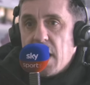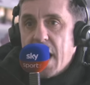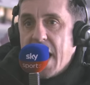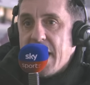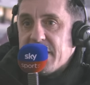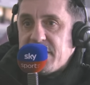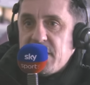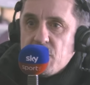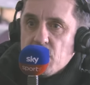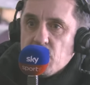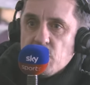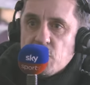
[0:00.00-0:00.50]

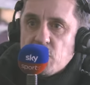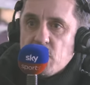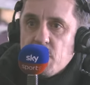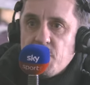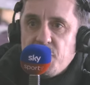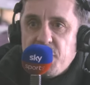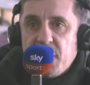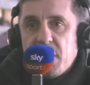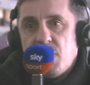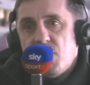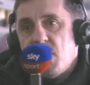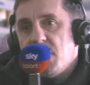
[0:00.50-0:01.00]
Has he done
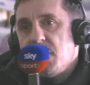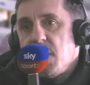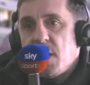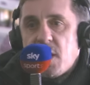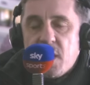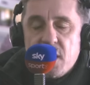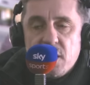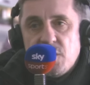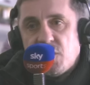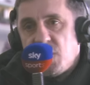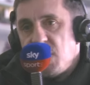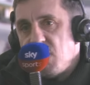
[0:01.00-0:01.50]
something
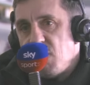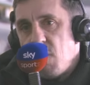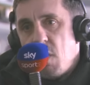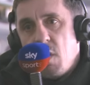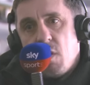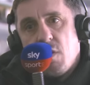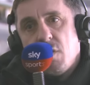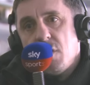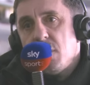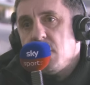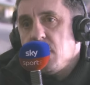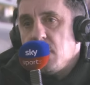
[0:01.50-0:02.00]
ridiculously
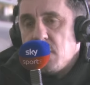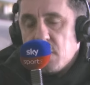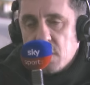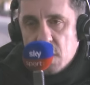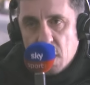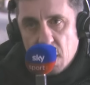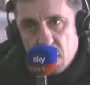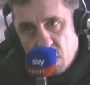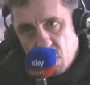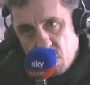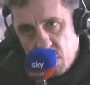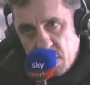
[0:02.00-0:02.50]
wrong?
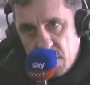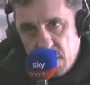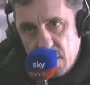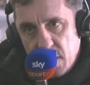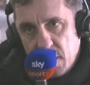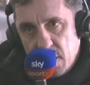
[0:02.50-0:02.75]
No.